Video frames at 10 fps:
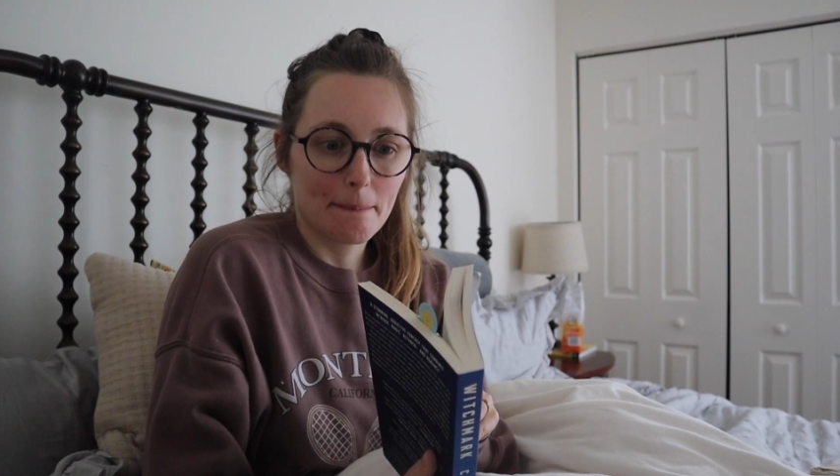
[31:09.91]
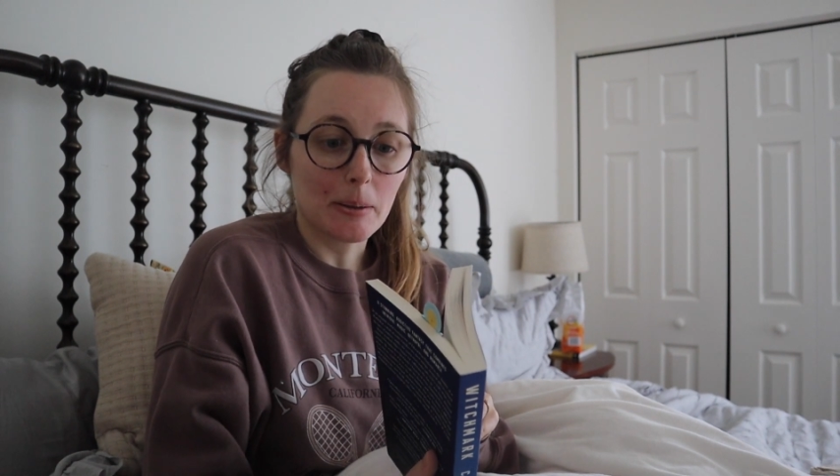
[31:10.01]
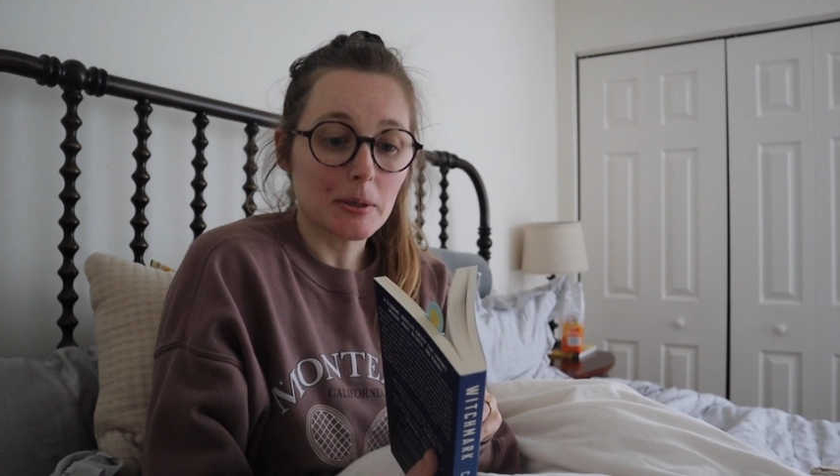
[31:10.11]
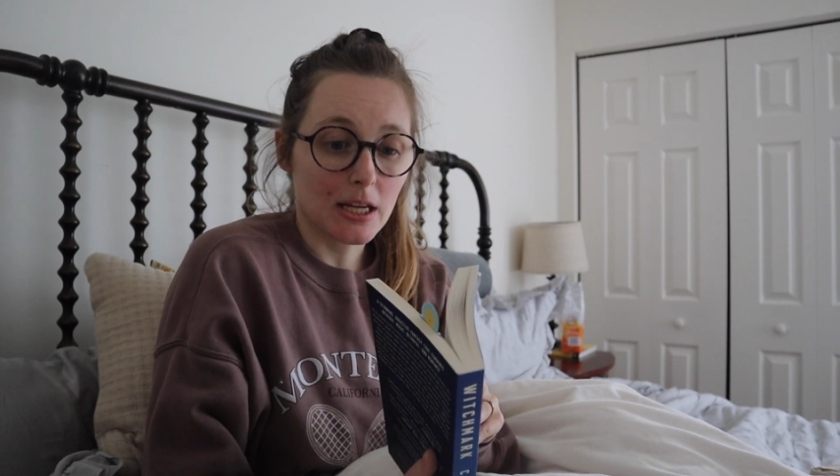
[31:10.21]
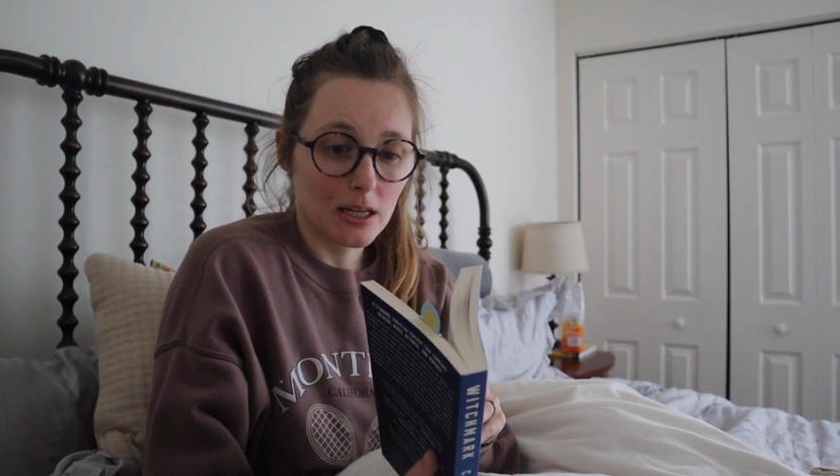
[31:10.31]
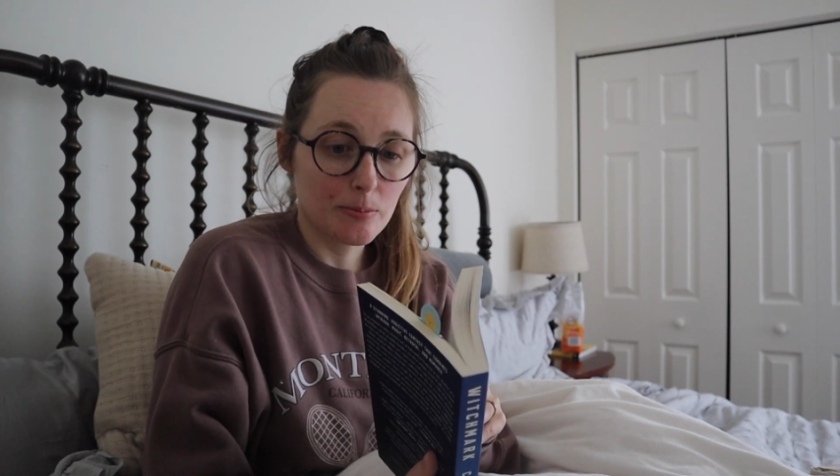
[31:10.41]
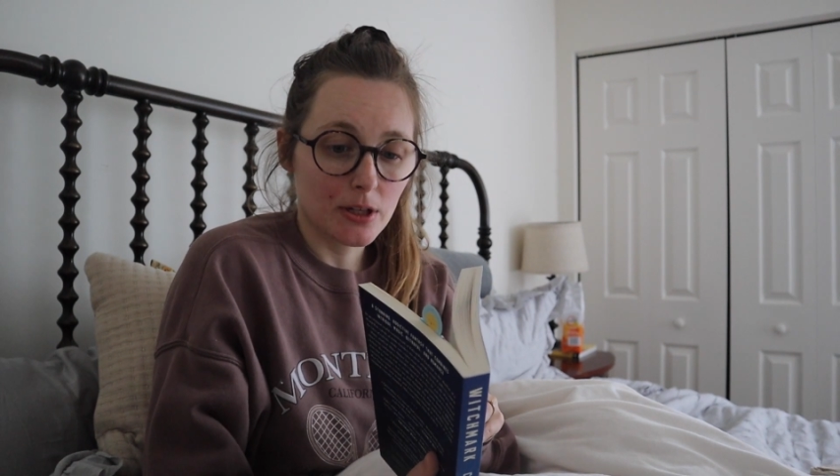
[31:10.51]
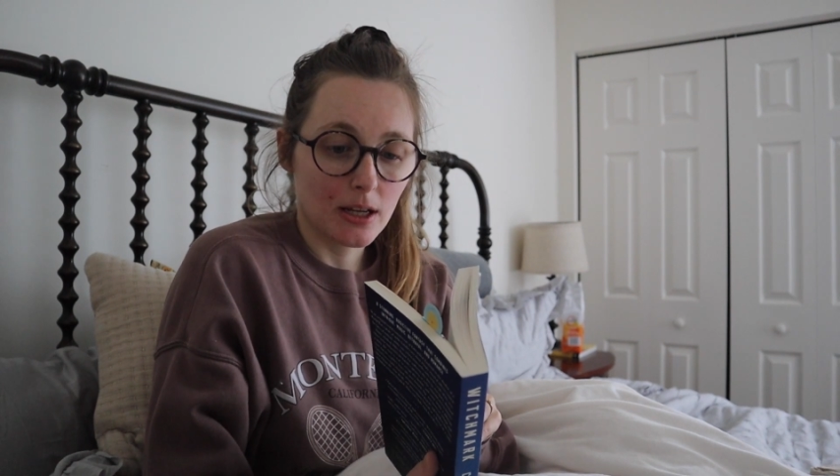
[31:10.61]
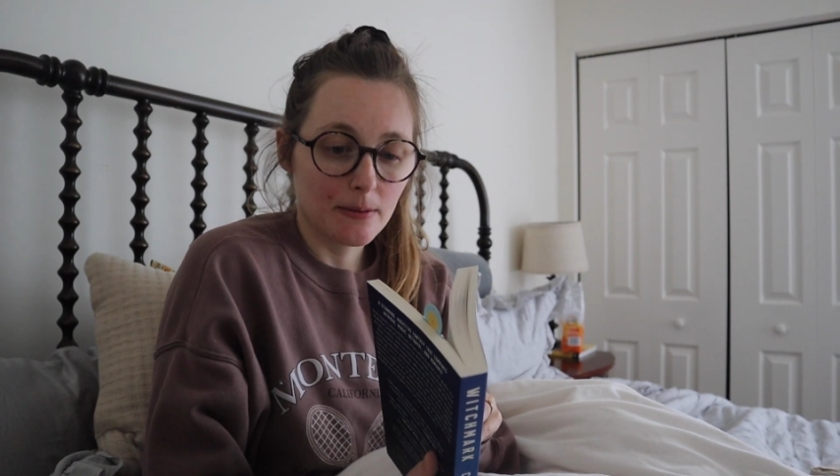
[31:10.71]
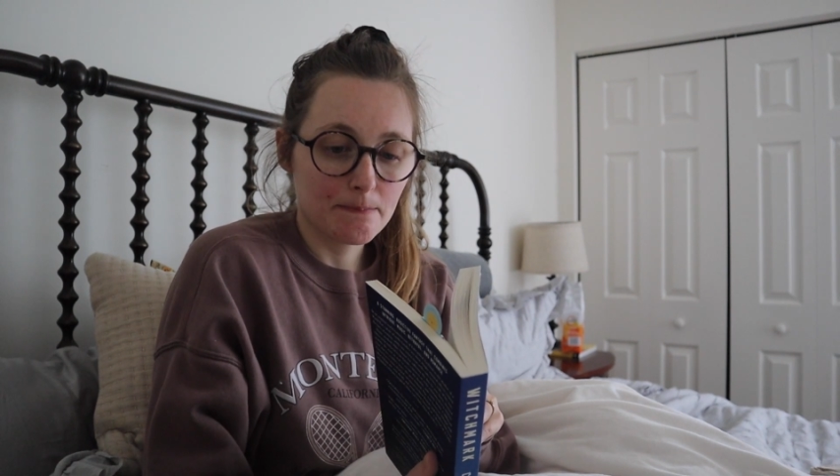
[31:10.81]
I'm going to keep
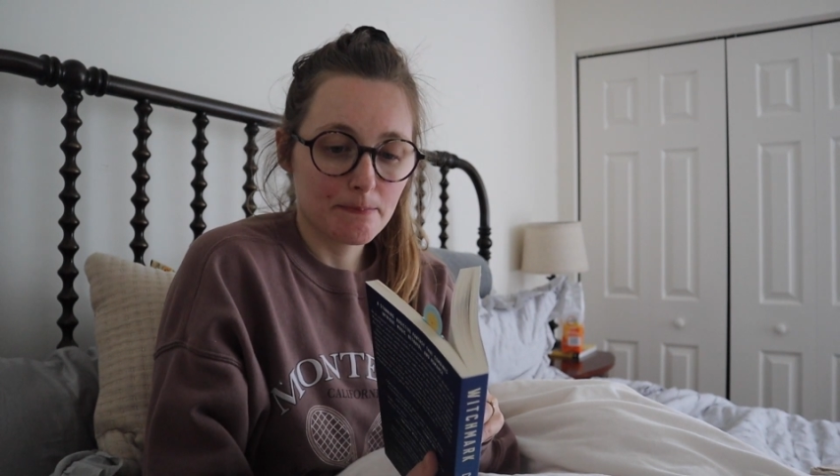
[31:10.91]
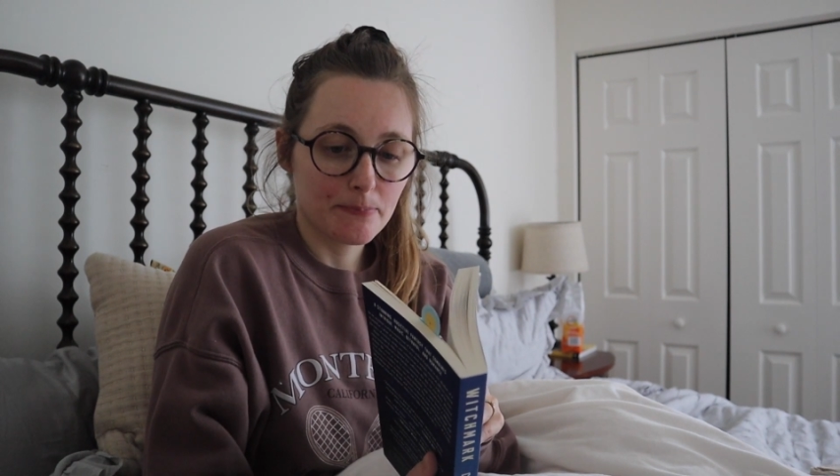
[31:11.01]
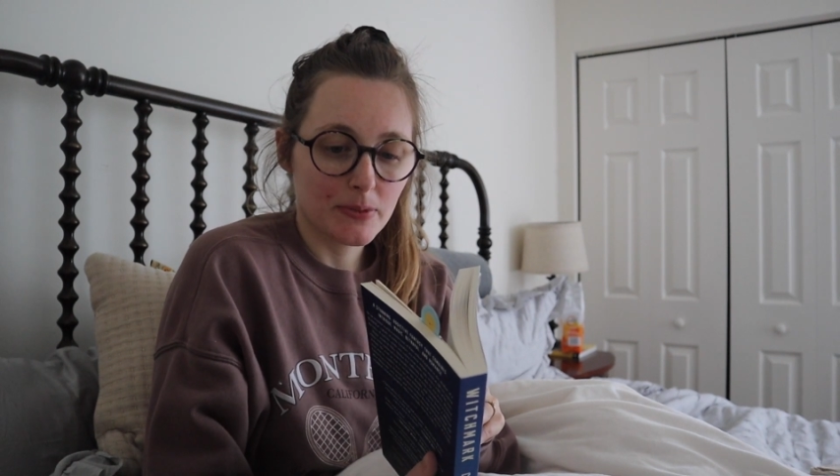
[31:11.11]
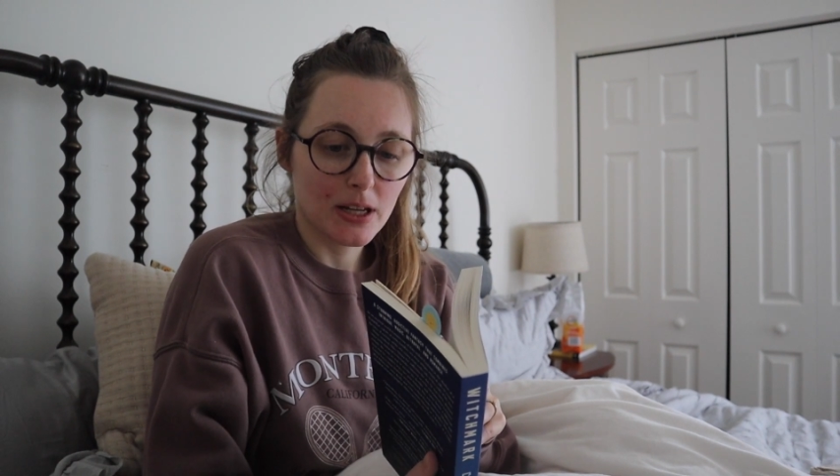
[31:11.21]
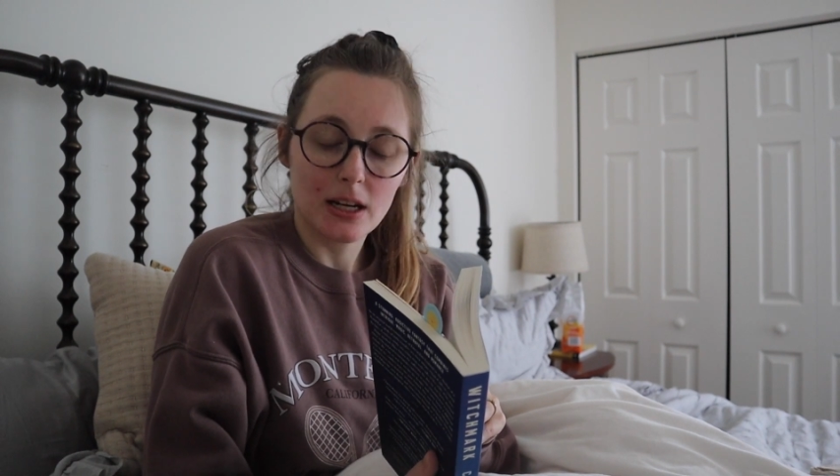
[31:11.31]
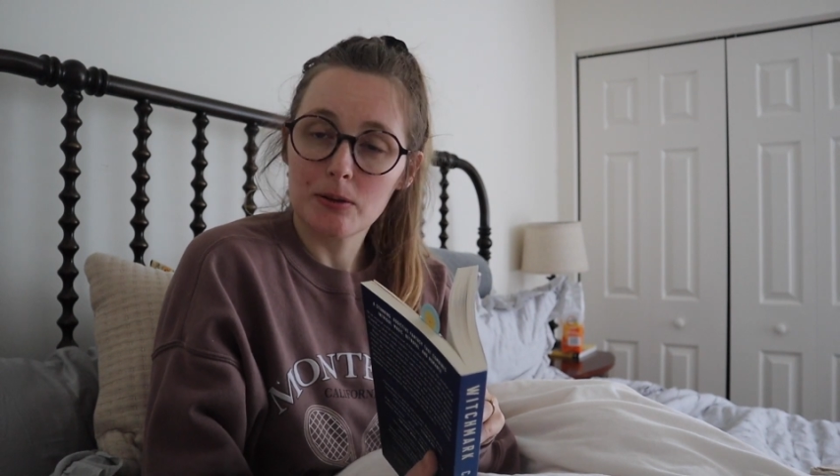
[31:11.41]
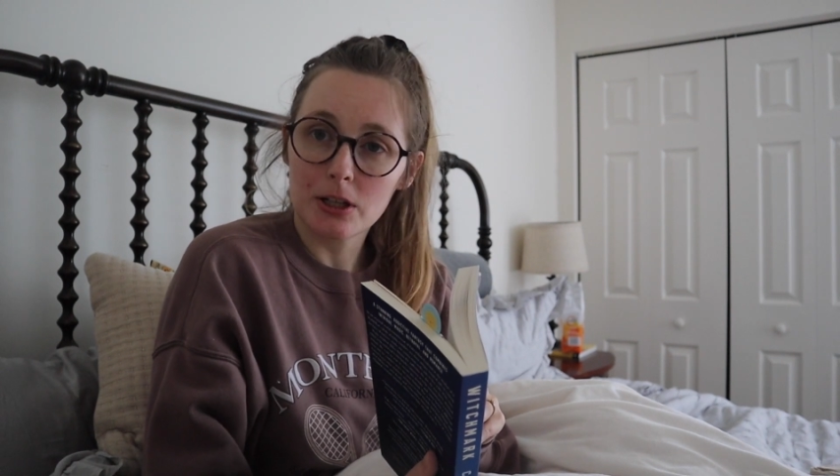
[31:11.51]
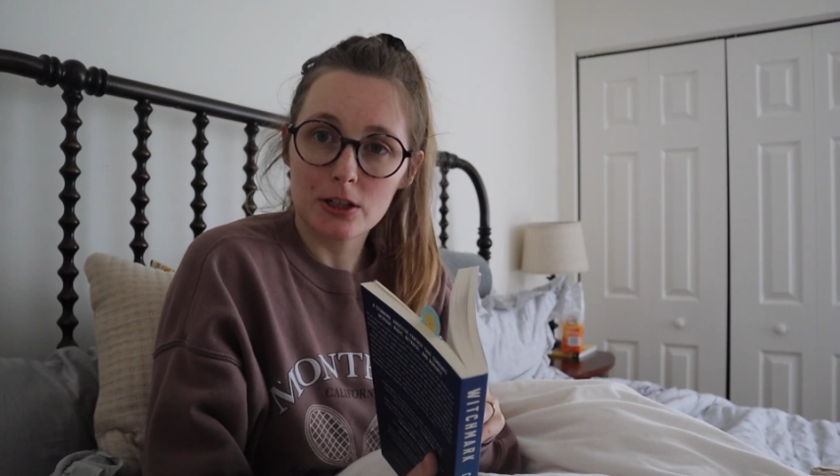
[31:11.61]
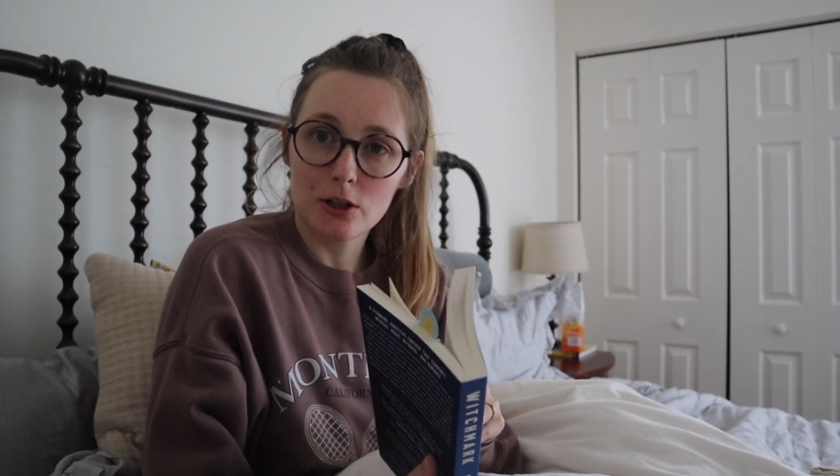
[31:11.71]
reading and I will let